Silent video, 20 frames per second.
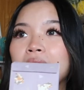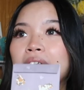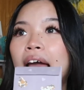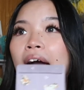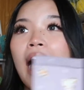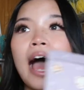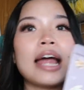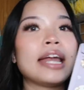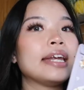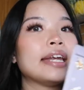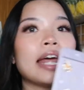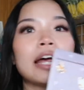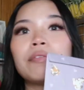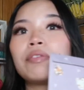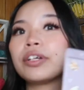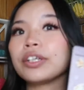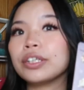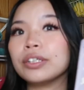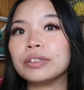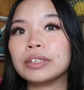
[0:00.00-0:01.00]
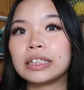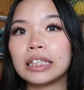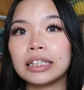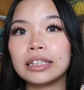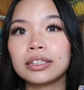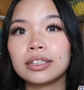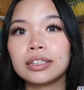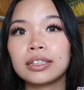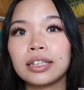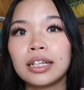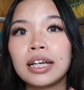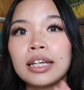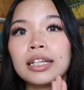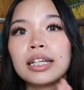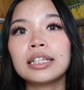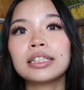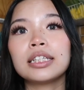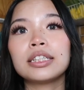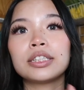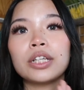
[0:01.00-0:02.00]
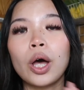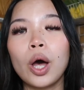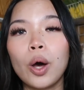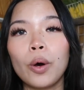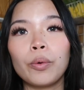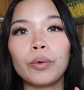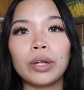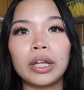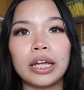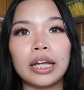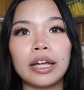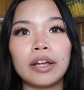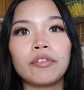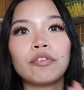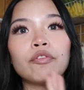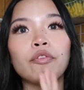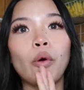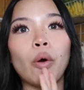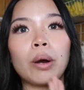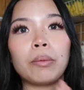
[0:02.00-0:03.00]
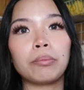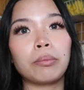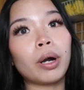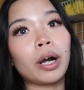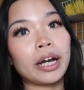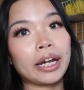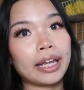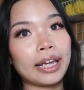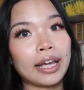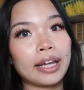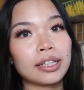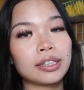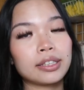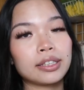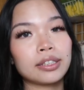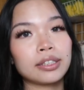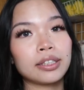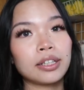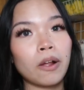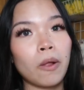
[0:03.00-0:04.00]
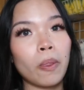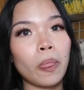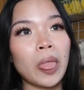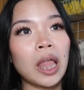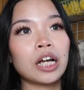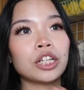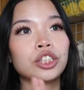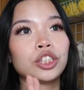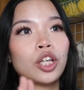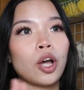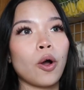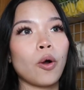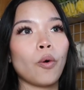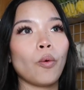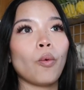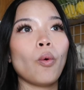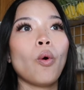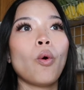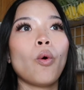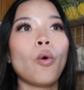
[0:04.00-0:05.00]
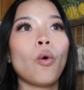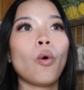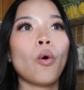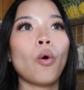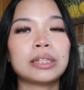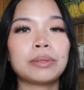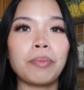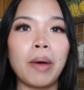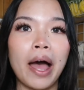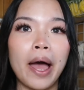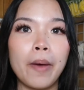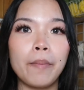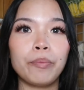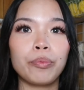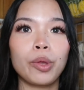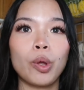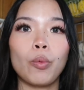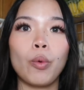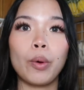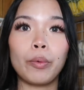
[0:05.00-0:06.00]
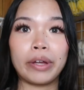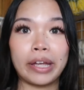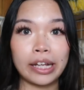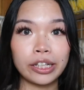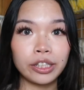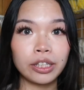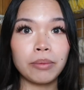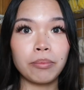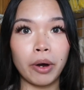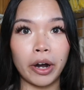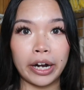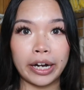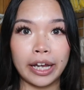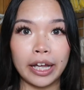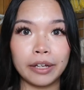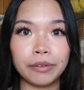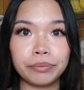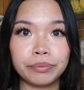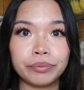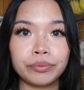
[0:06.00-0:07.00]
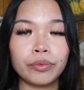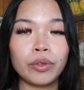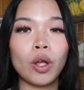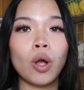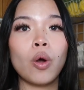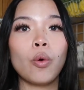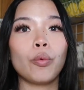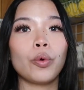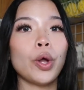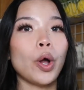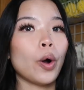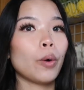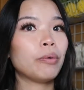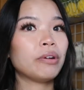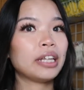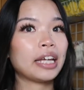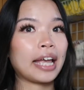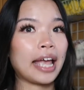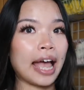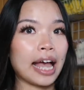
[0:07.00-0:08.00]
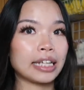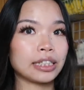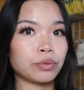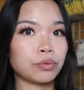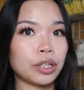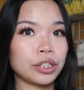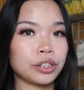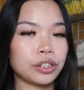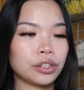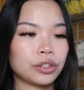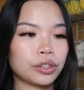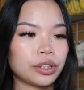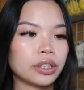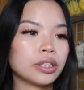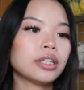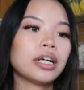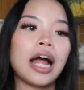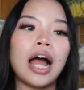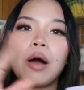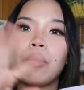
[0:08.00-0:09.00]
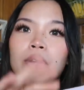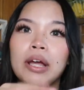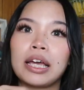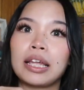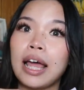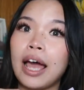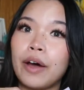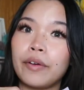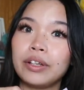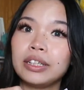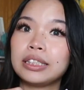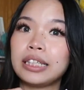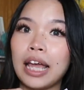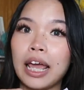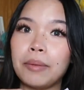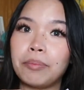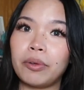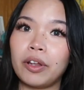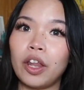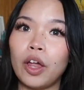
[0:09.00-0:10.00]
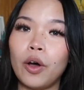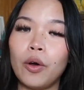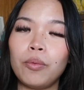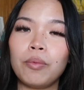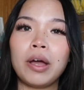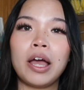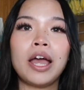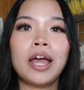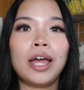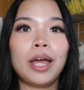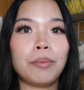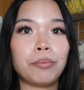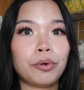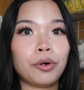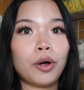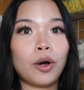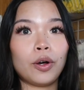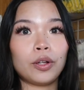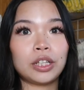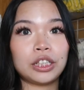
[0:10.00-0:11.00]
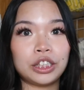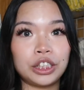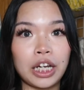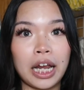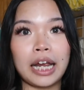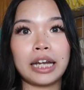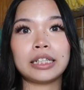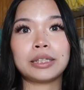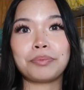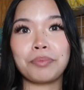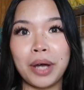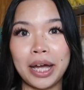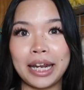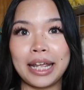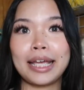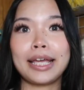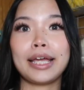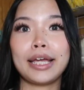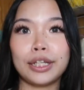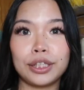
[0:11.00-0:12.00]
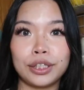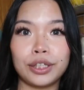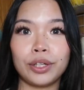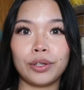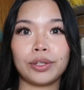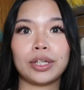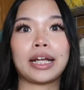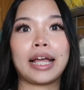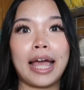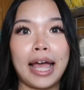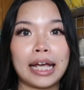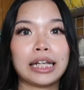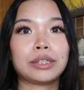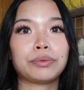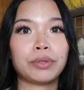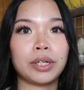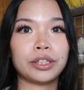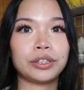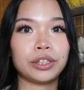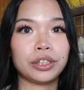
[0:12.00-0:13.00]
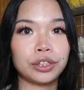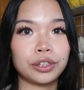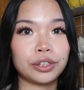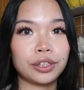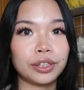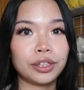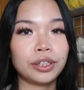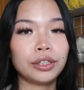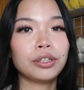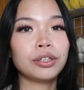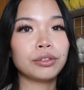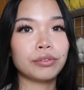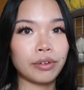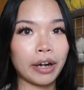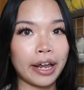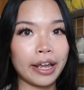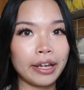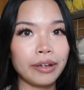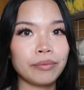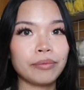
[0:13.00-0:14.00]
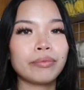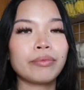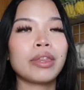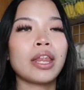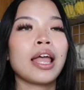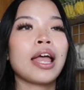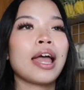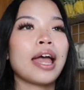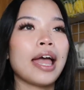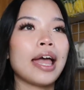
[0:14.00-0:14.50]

which means I never use this. This is only for market. So we do this by when we get to the market, we open the cash register. I will get out this envelope and put all the change money into the cash register, right?